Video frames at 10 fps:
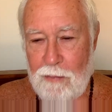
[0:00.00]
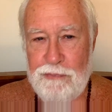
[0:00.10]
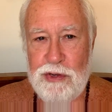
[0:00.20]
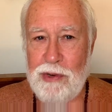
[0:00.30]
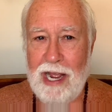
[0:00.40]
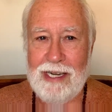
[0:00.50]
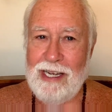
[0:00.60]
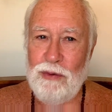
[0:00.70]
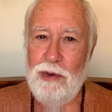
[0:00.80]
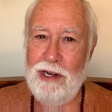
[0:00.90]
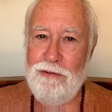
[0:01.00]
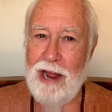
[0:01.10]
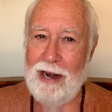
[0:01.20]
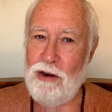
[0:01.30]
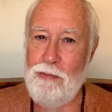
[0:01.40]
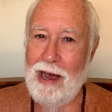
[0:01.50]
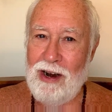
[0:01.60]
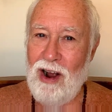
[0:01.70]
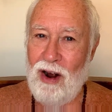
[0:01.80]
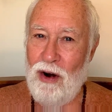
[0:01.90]
You can't get rid of that no
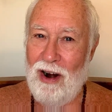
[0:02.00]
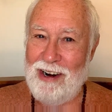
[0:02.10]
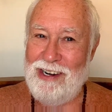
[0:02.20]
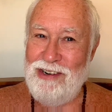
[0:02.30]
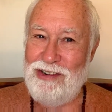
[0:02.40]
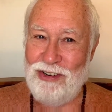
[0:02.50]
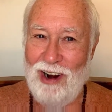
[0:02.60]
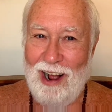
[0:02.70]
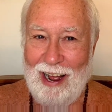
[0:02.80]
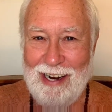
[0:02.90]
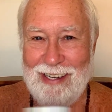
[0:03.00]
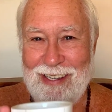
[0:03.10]
matter how hard you try.